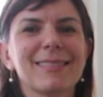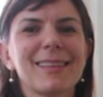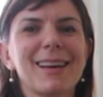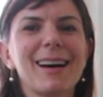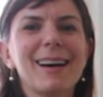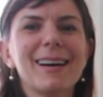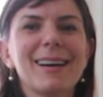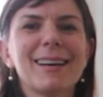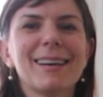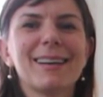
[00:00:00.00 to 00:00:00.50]

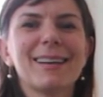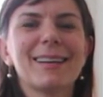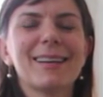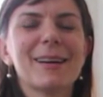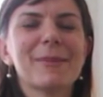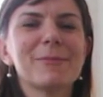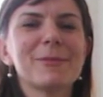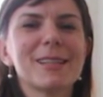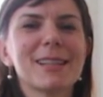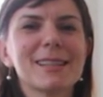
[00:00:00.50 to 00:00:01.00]
Hi,
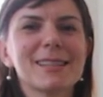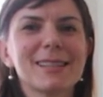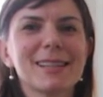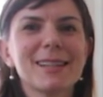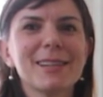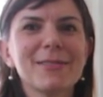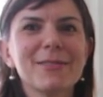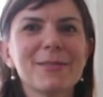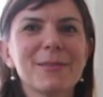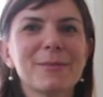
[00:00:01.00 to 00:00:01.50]
I'm
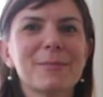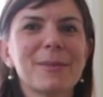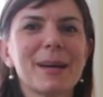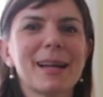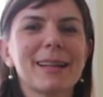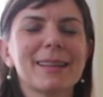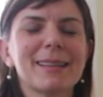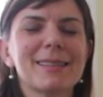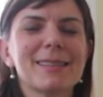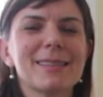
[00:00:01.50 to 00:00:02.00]
Jessica from
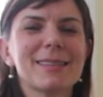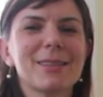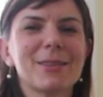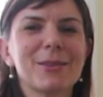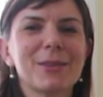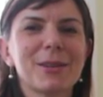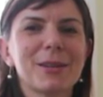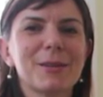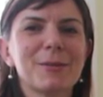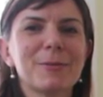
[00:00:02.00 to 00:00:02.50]
Balance
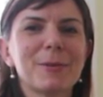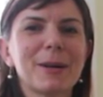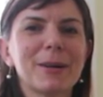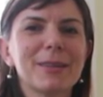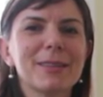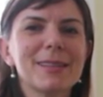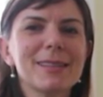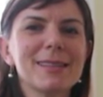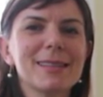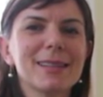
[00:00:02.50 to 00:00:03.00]
Yoga and
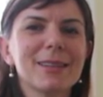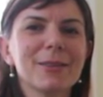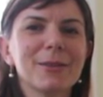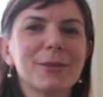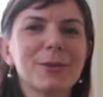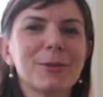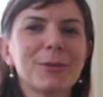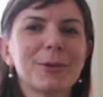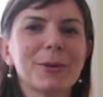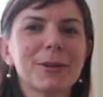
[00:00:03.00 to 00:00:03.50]
Wellness here
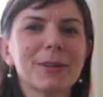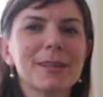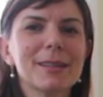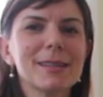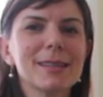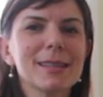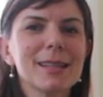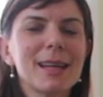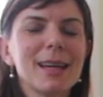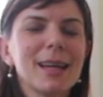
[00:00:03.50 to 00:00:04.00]
in New
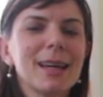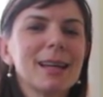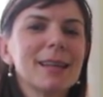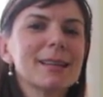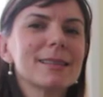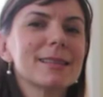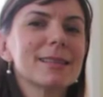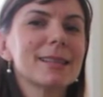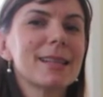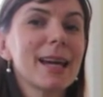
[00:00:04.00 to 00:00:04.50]
Orleans.
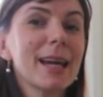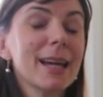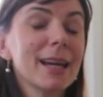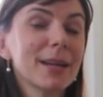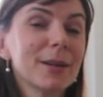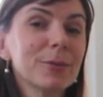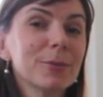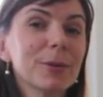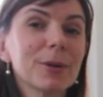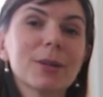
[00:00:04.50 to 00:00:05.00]

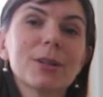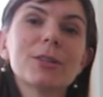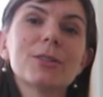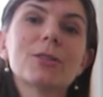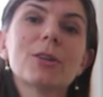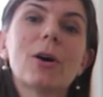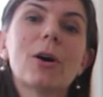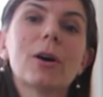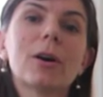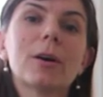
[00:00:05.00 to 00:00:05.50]
Today we're going
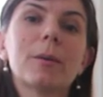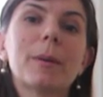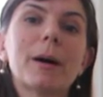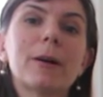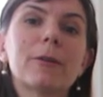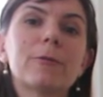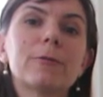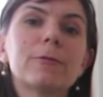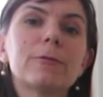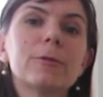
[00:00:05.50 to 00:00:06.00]
to talk
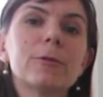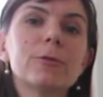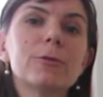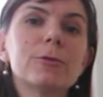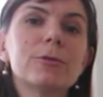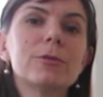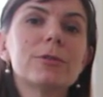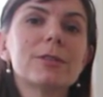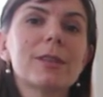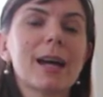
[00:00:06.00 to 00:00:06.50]
about
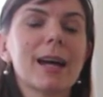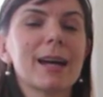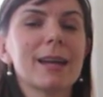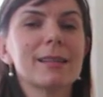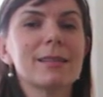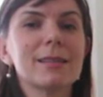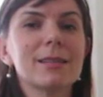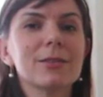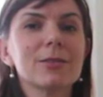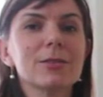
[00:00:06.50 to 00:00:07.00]
foods to
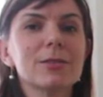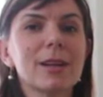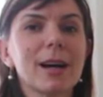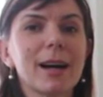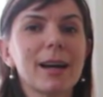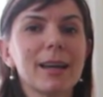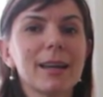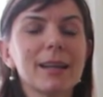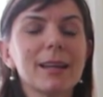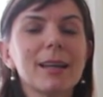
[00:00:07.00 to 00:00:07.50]
add to your
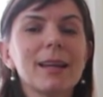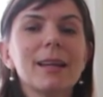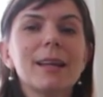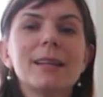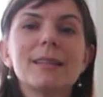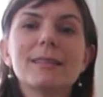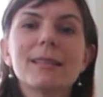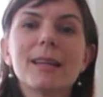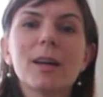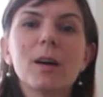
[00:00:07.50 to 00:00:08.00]
diet
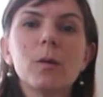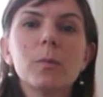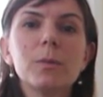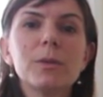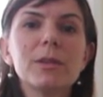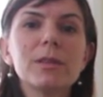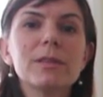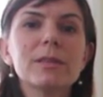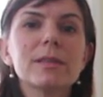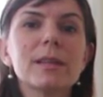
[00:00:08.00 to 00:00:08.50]
to
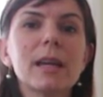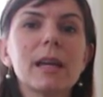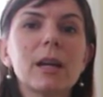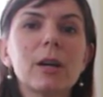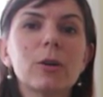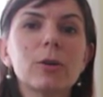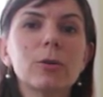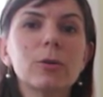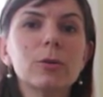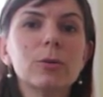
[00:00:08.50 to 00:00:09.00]
help you stay
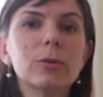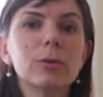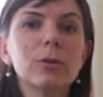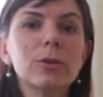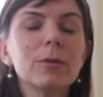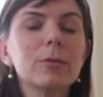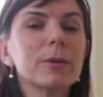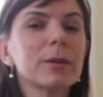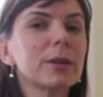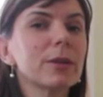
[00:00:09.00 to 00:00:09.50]

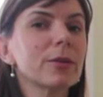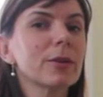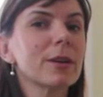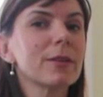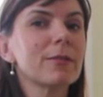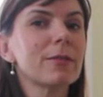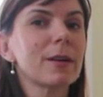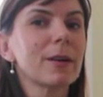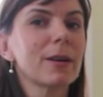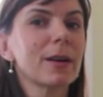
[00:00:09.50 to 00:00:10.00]
cool when you're in
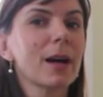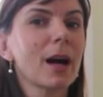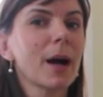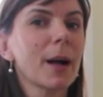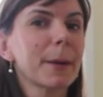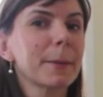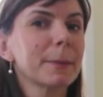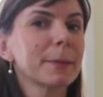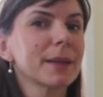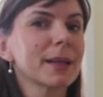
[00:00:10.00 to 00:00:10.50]
a very
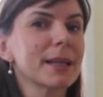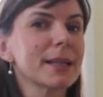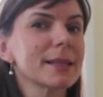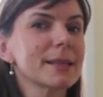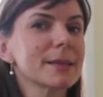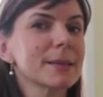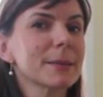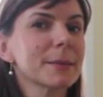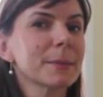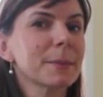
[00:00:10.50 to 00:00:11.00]
hot place.